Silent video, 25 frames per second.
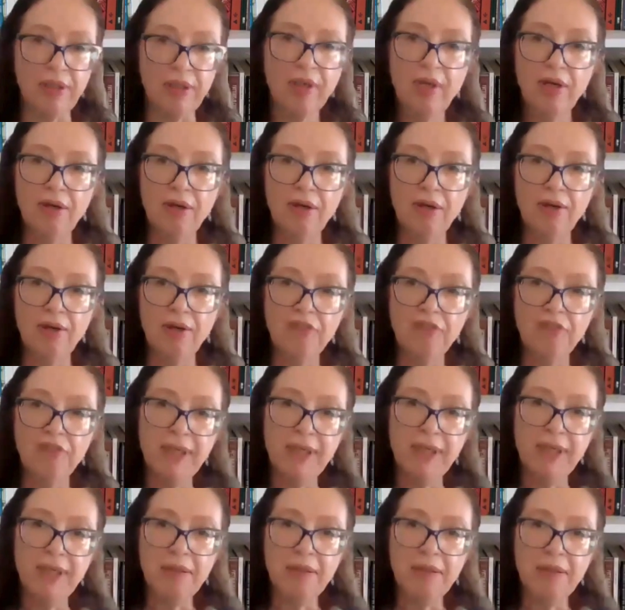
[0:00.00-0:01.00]
of
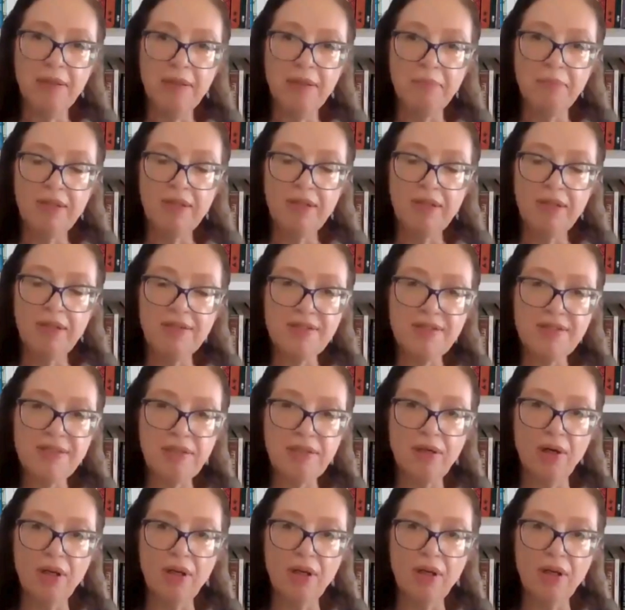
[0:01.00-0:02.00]
being a
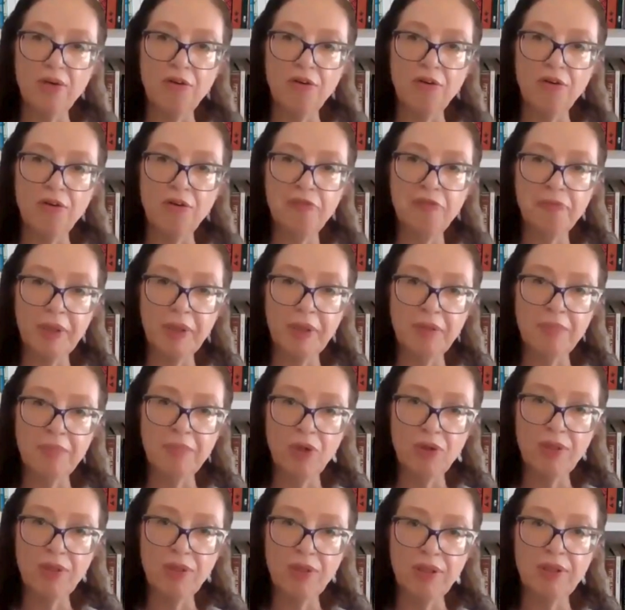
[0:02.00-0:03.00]
scholar of
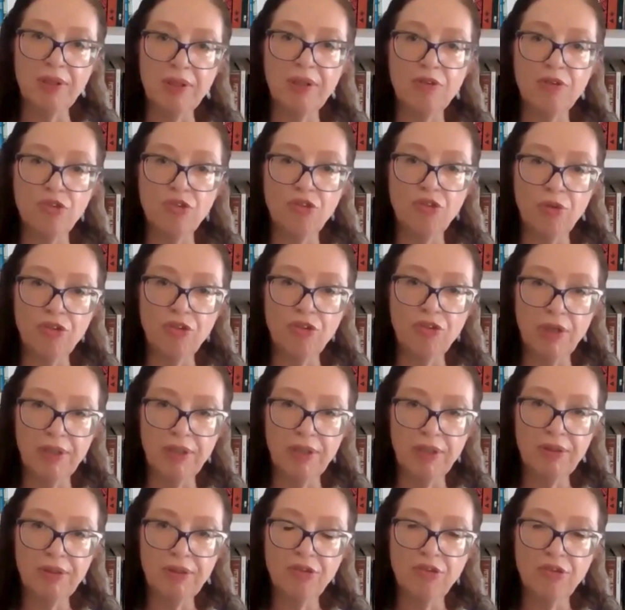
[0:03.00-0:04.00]
pre-modern Jewish
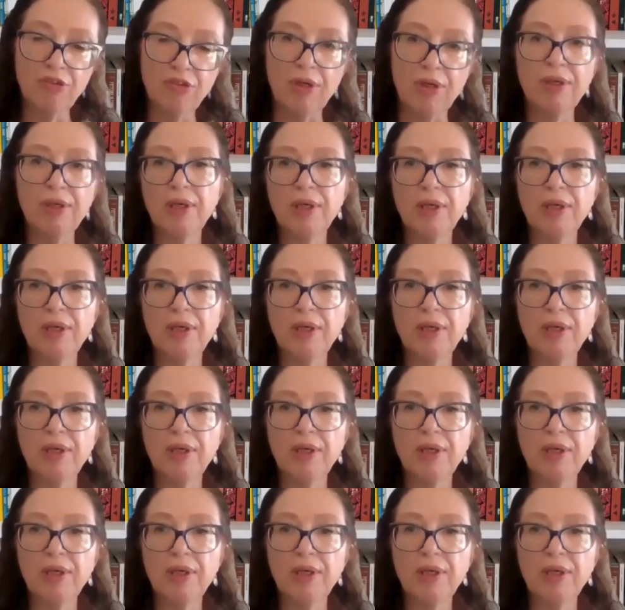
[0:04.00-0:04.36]
literature